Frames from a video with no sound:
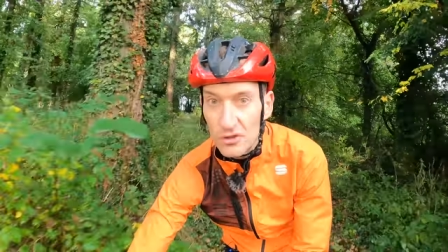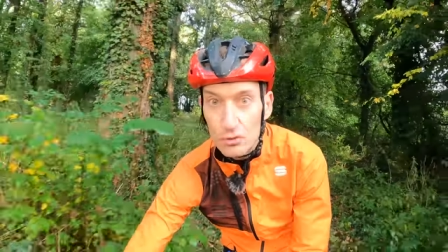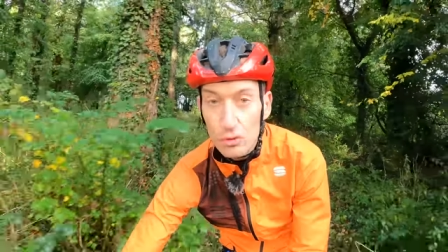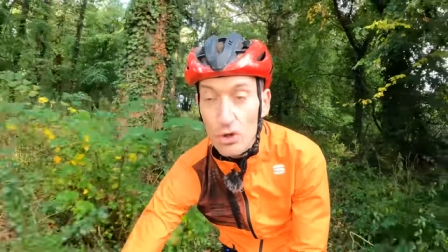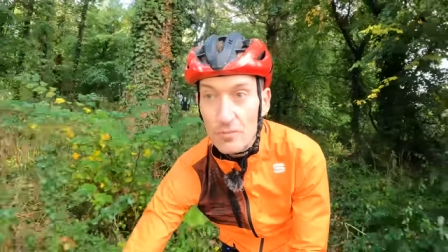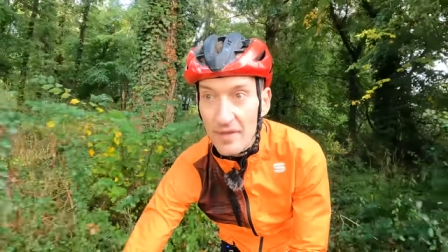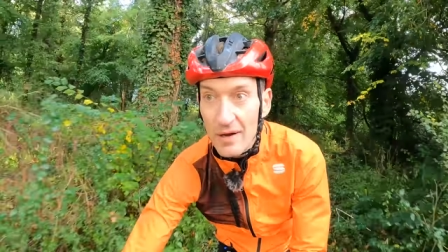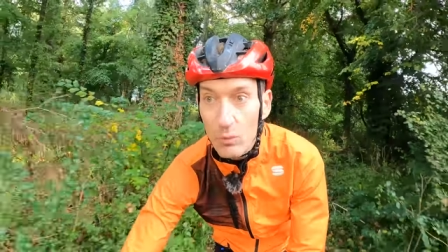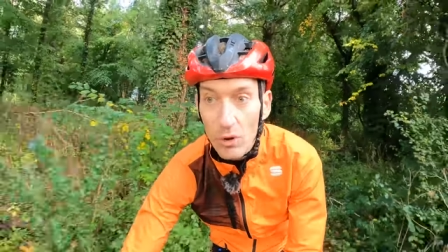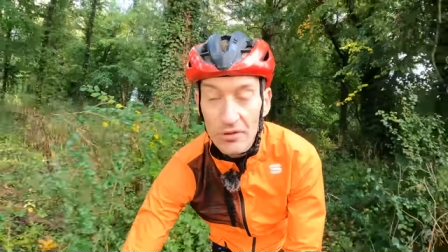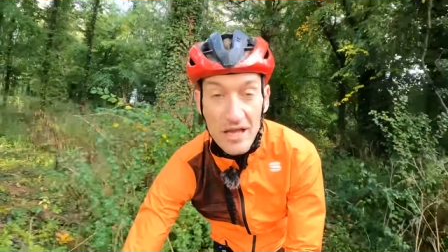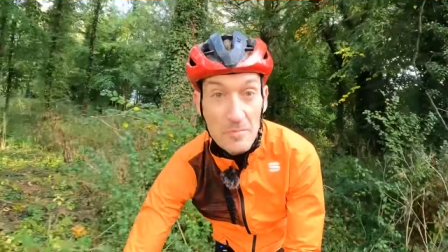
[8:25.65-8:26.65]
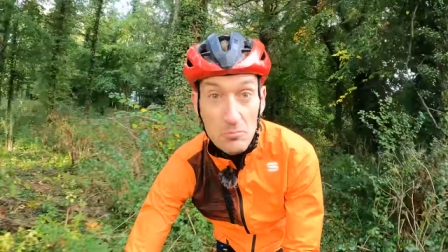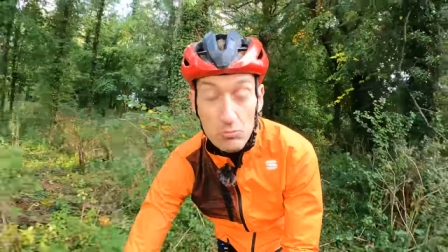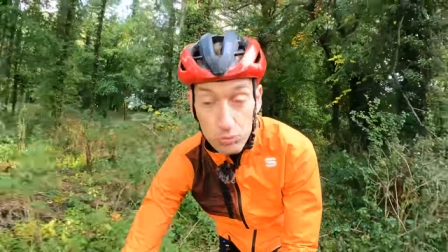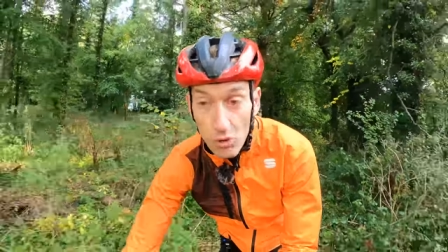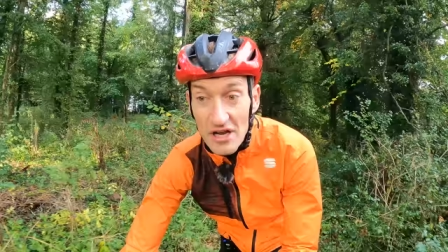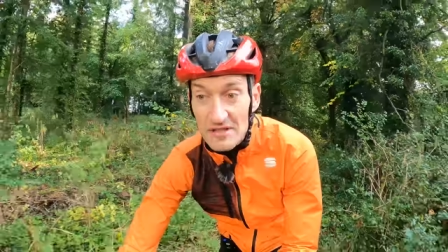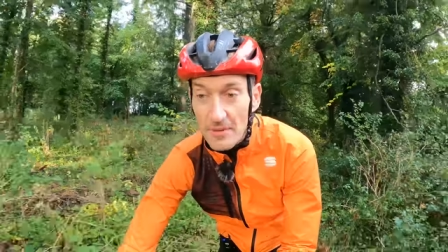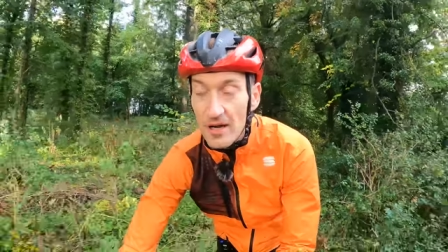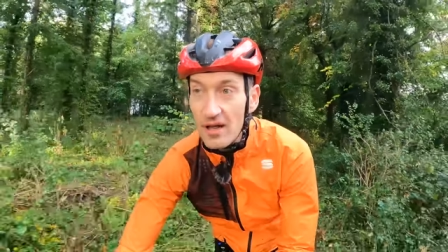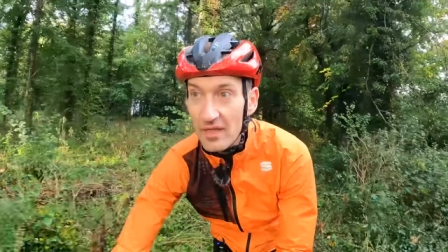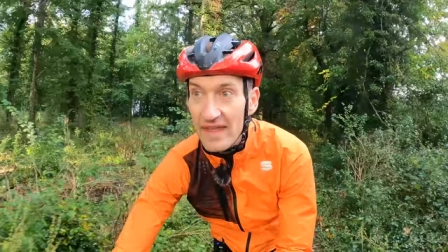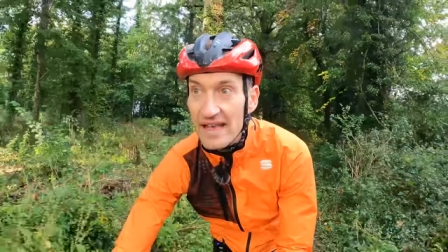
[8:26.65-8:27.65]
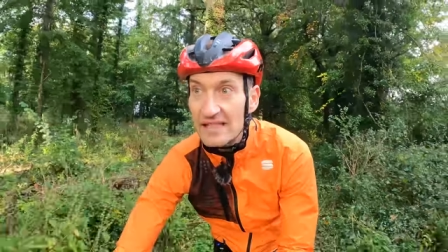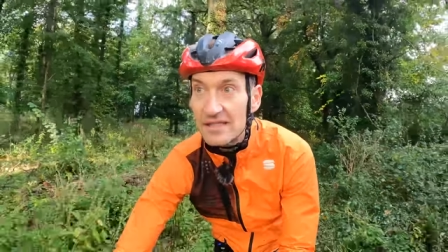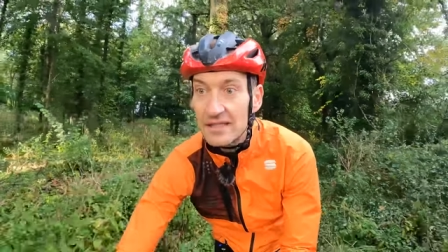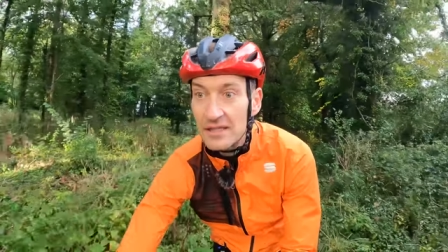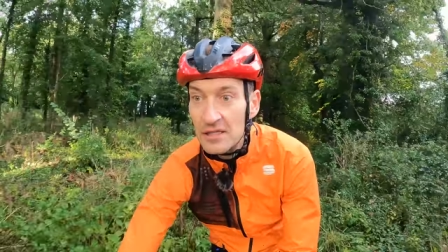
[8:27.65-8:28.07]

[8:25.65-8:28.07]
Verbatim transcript: group that want a race bike like this,